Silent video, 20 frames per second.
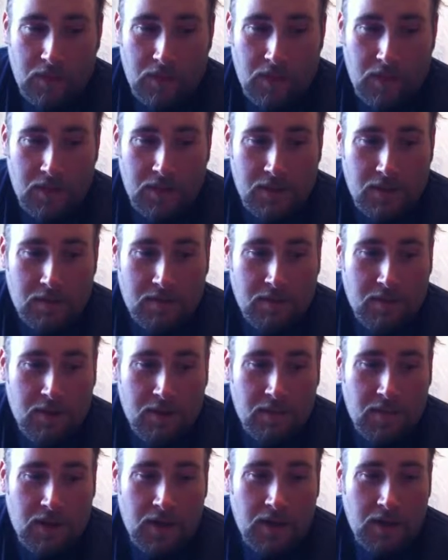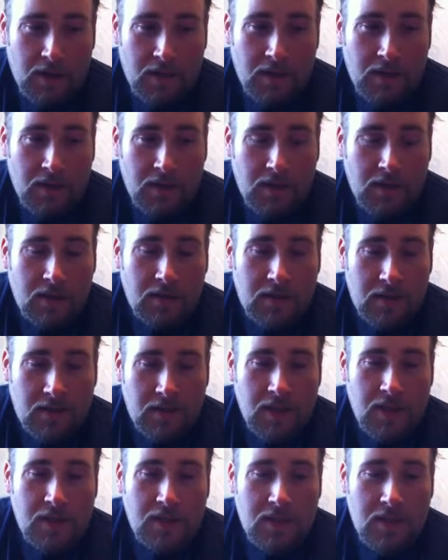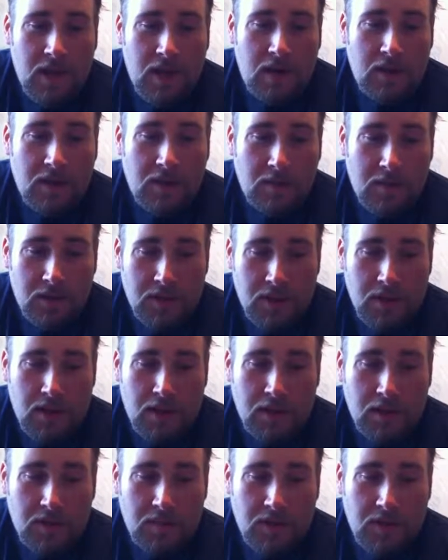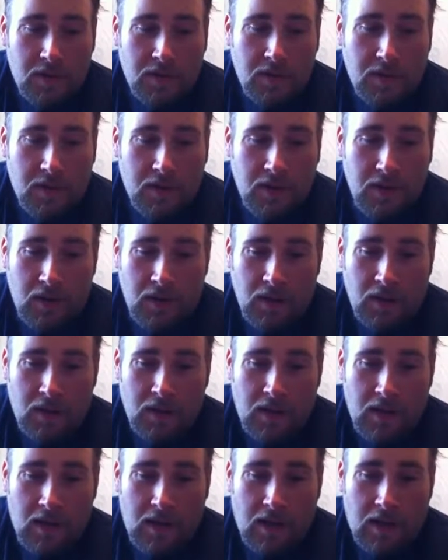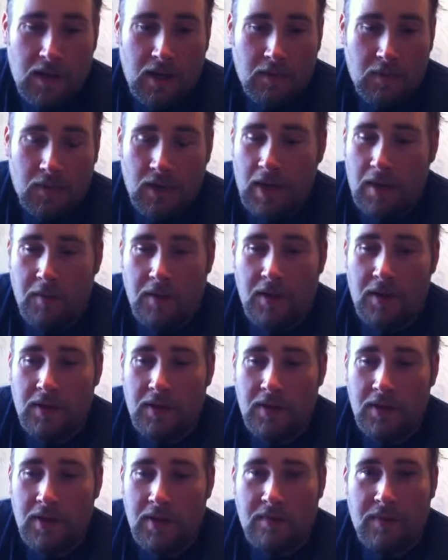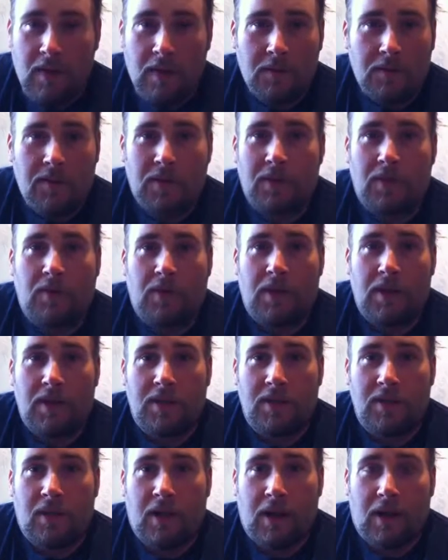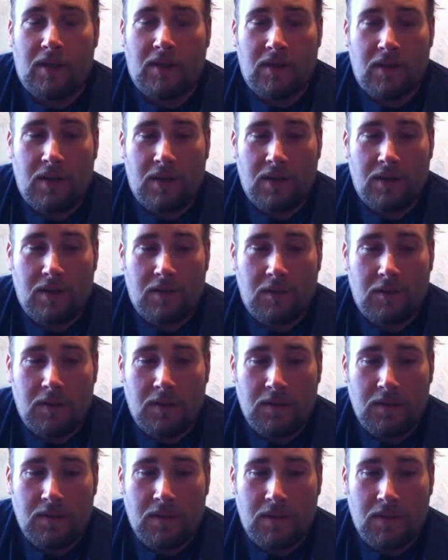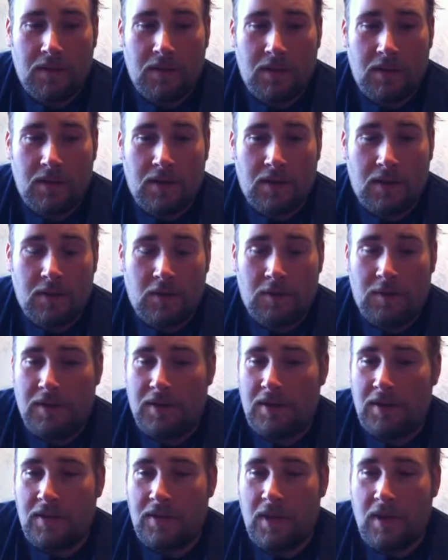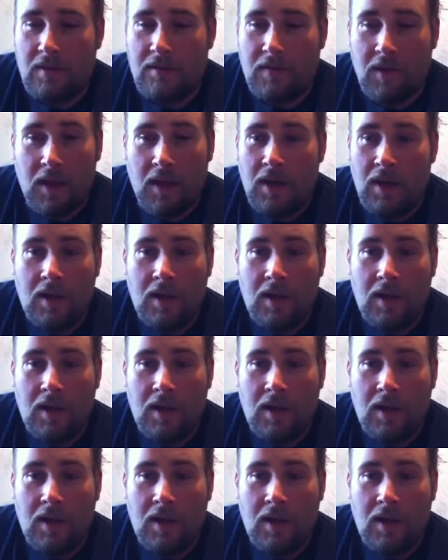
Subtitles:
He's a friend of mine. He's deceased now. He was a gunsmith, and when I went into the stuff, I was as green as the grass. And I said, I told him, I said, Steve,